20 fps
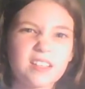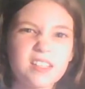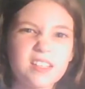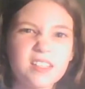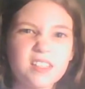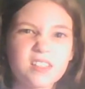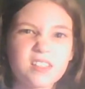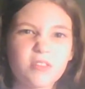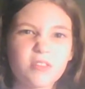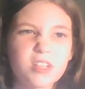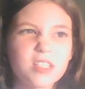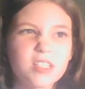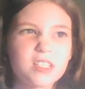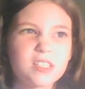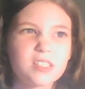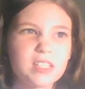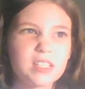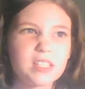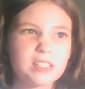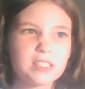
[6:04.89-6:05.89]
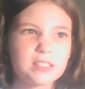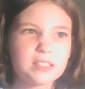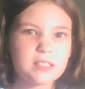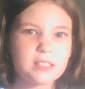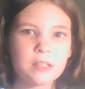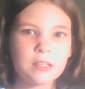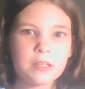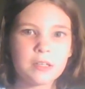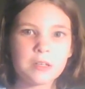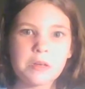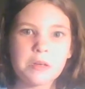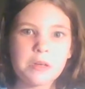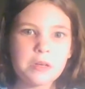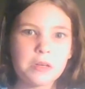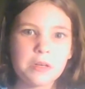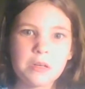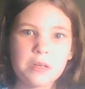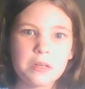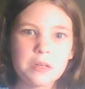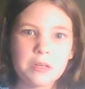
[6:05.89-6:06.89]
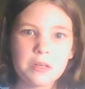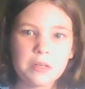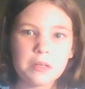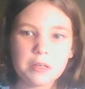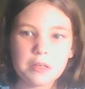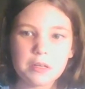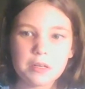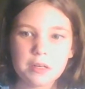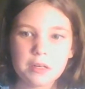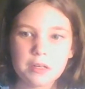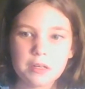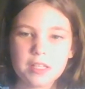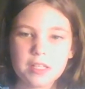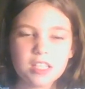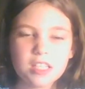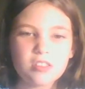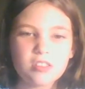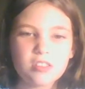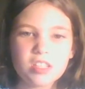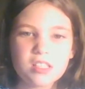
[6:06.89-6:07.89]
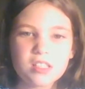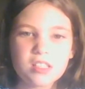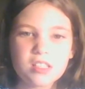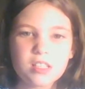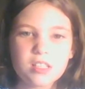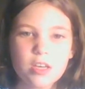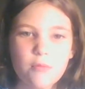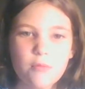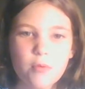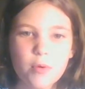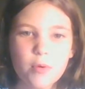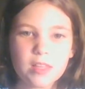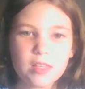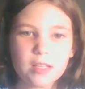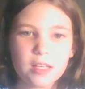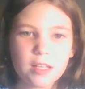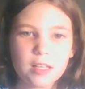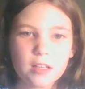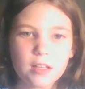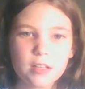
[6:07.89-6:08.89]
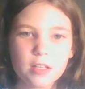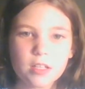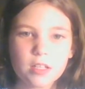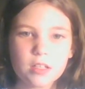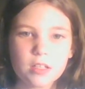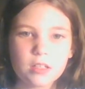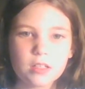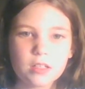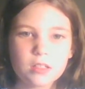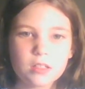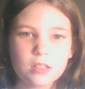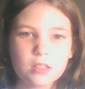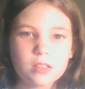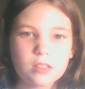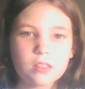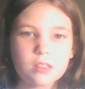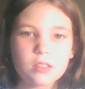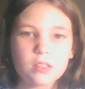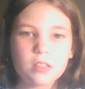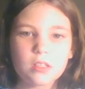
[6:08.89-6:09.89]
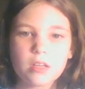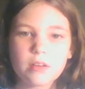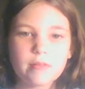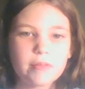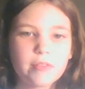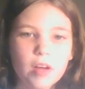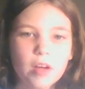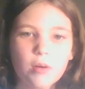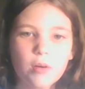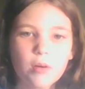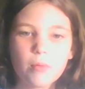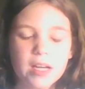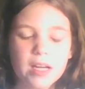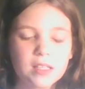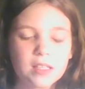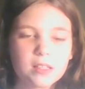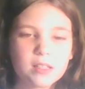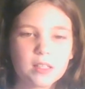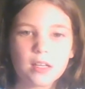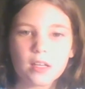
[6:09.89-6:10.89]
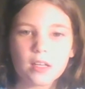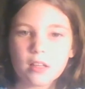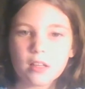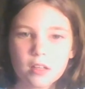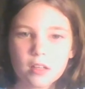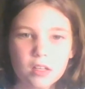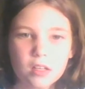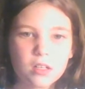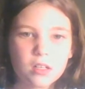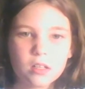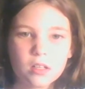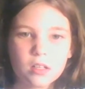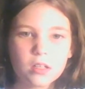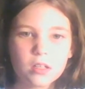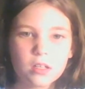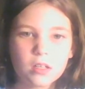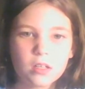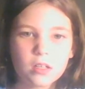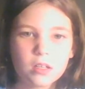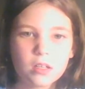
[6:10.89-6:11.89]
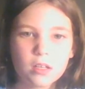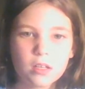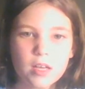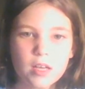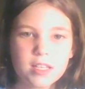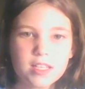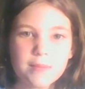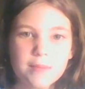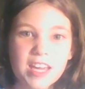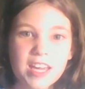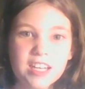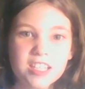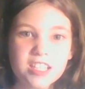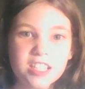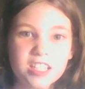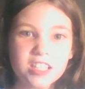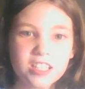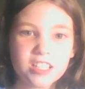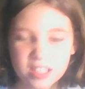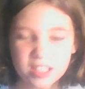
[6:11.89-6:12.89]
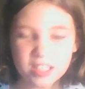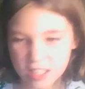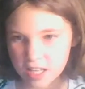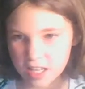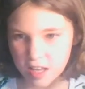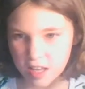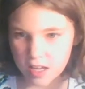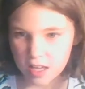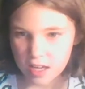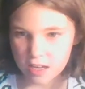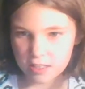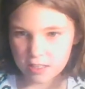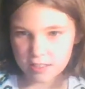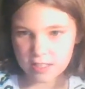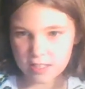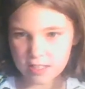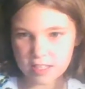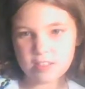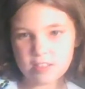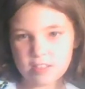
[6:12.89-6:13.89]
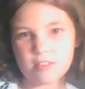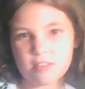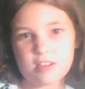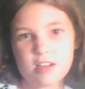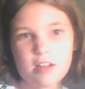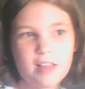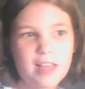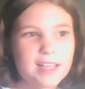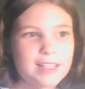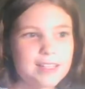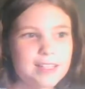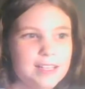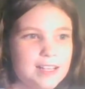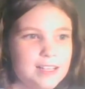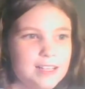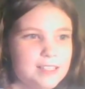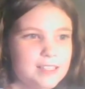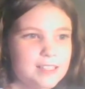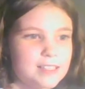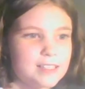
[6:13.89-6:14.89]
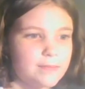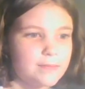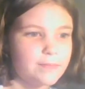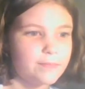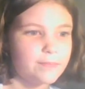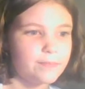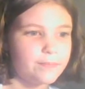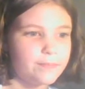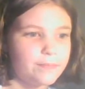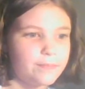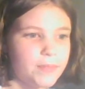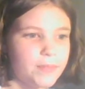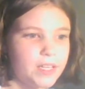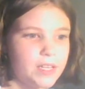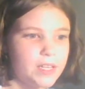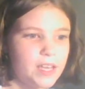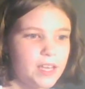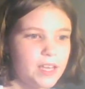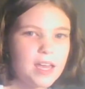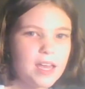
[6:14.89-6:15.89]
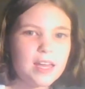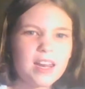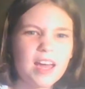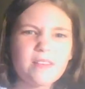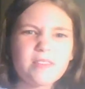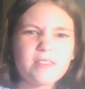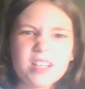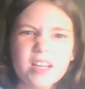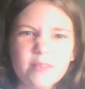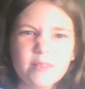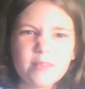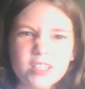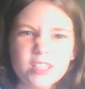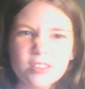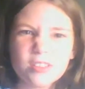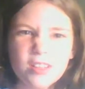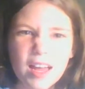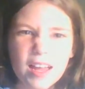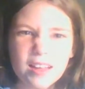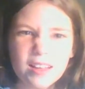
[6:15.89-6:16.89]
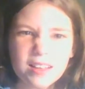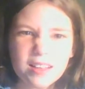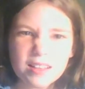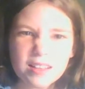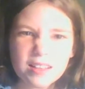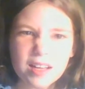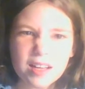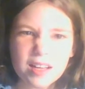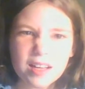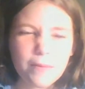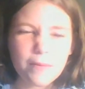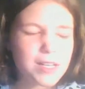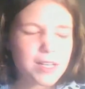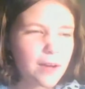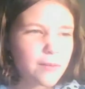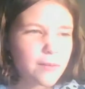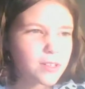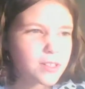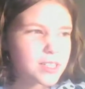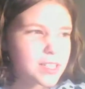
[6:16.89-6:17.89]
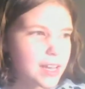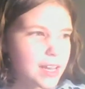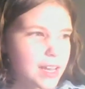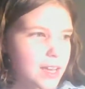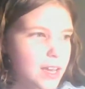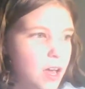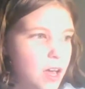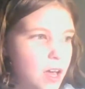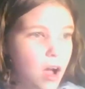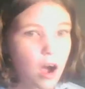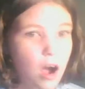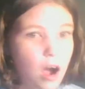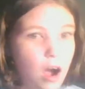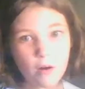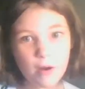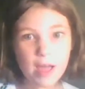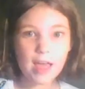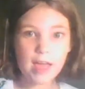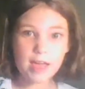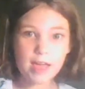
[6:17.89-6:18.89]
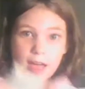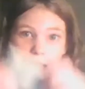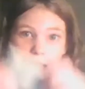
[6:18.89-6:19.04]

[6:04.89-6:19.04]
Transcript: This store stinks. Then you just give away the killer. Just give away the killer. It's a manager. And then you go like this, and I would never do that. I would never say, oh, hey,